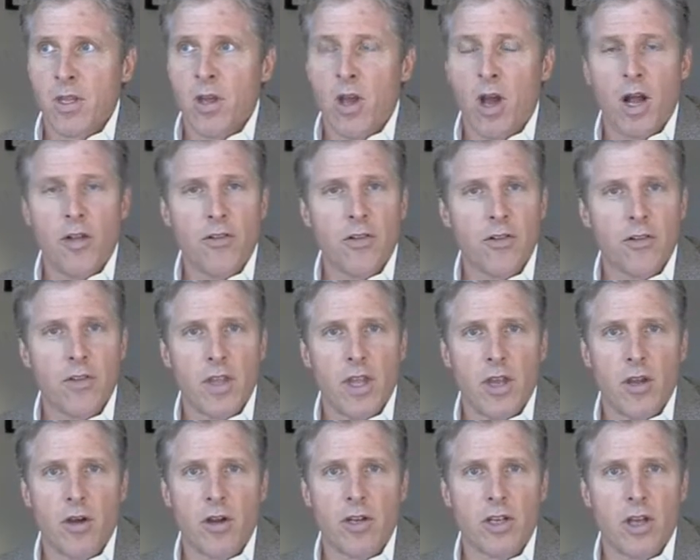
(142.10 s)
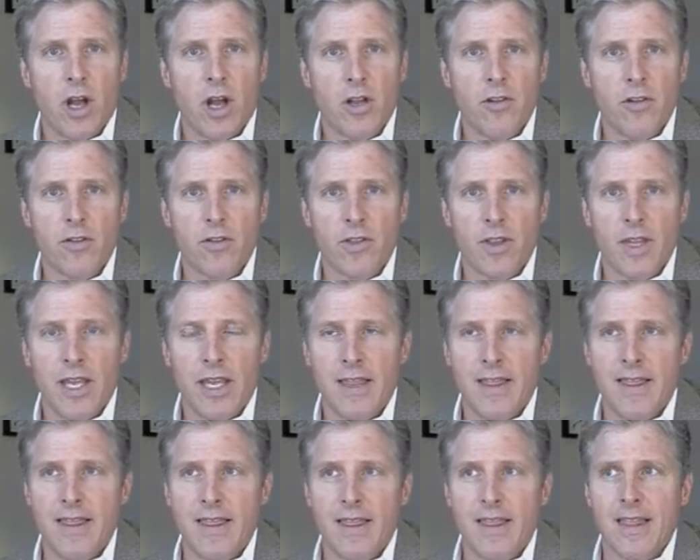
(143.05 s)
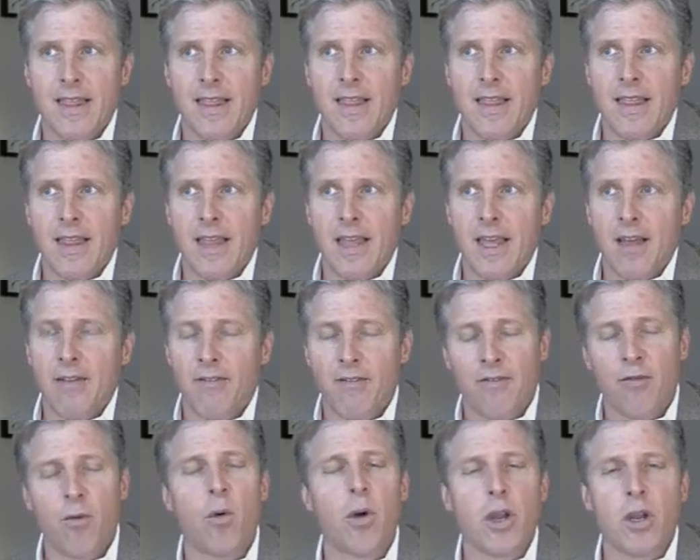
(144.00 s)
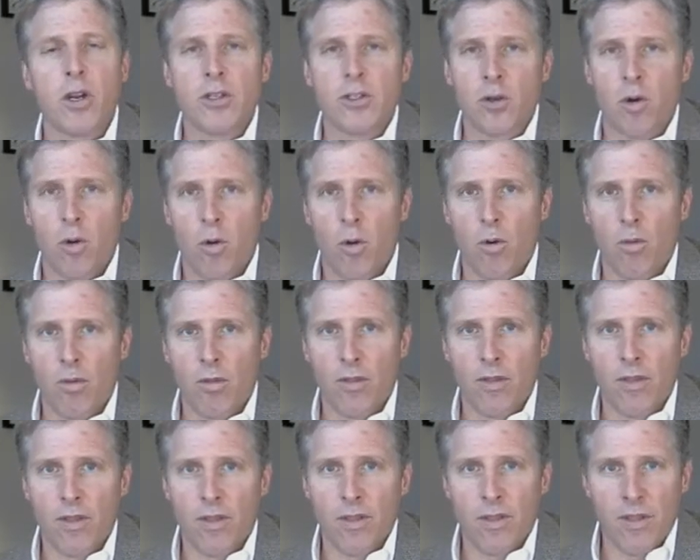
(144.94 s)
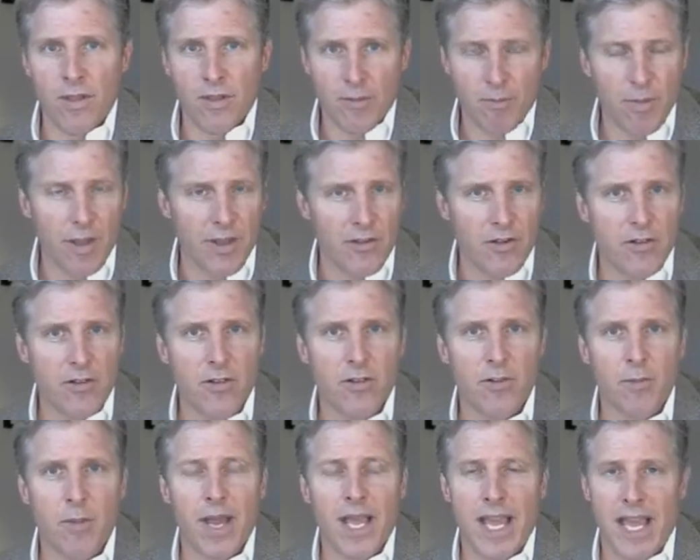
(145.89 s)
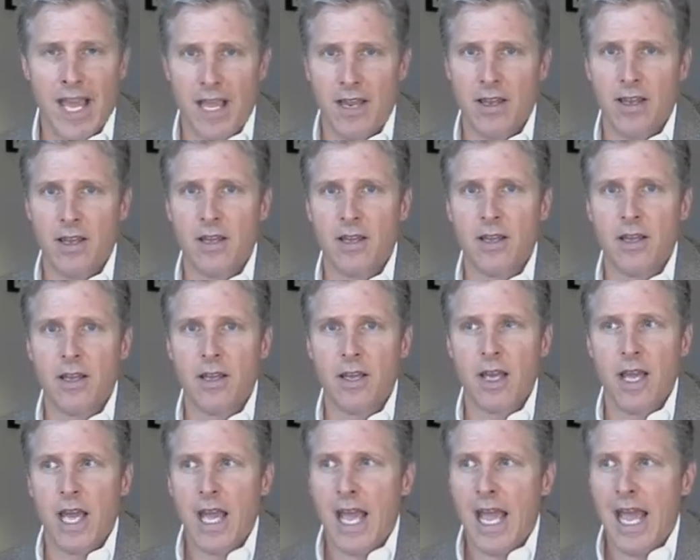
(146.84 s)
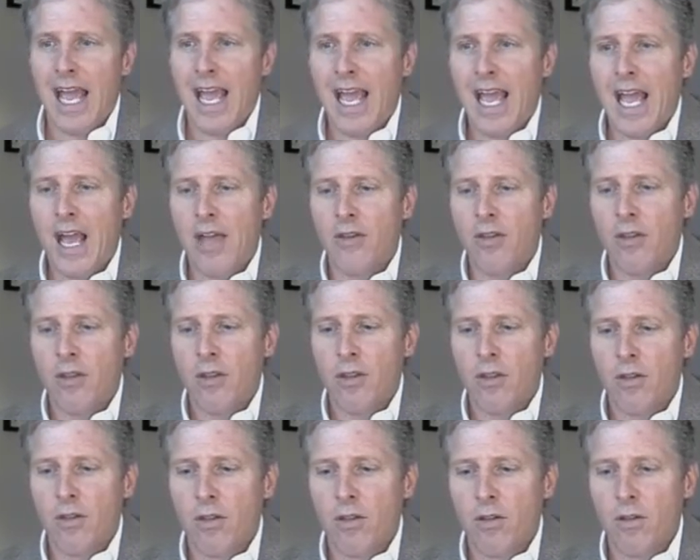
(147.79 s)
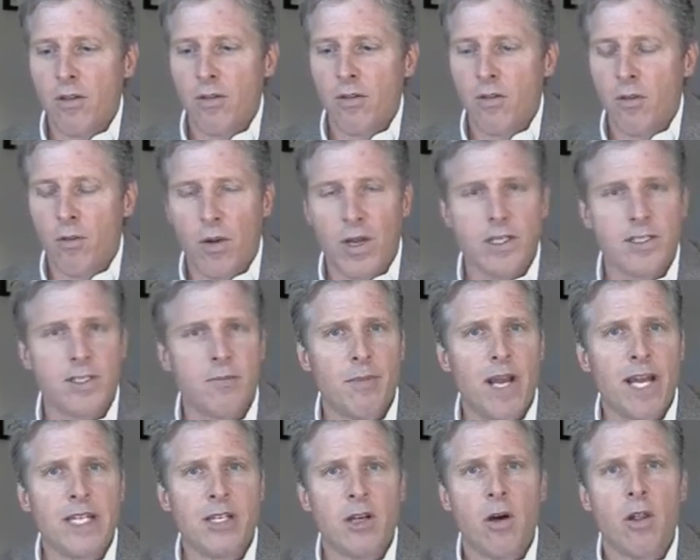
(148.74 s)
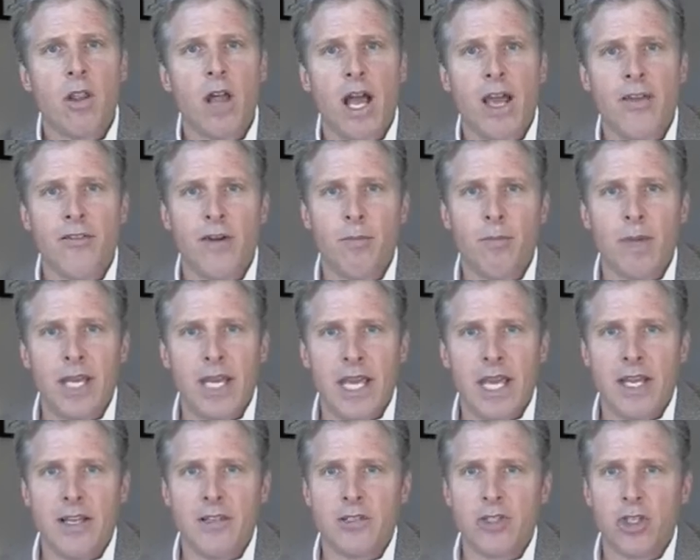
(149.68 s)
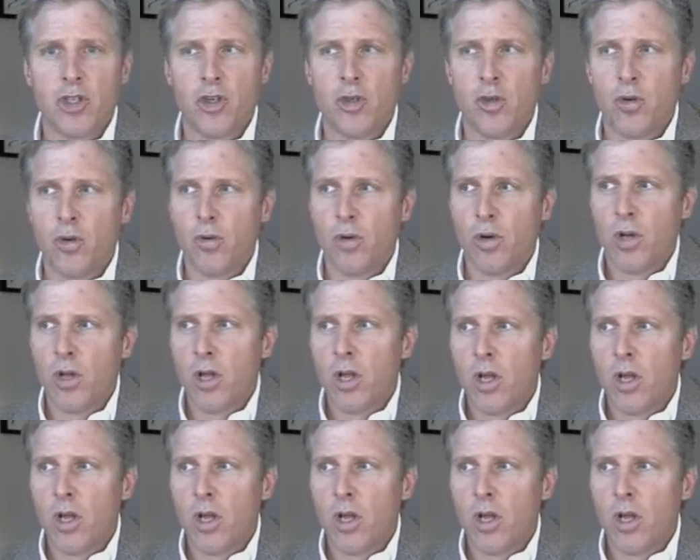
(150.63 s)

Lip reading: Consciously or unconsciously, 4 years old, this message is in my head. And the rest of my adult life, I began to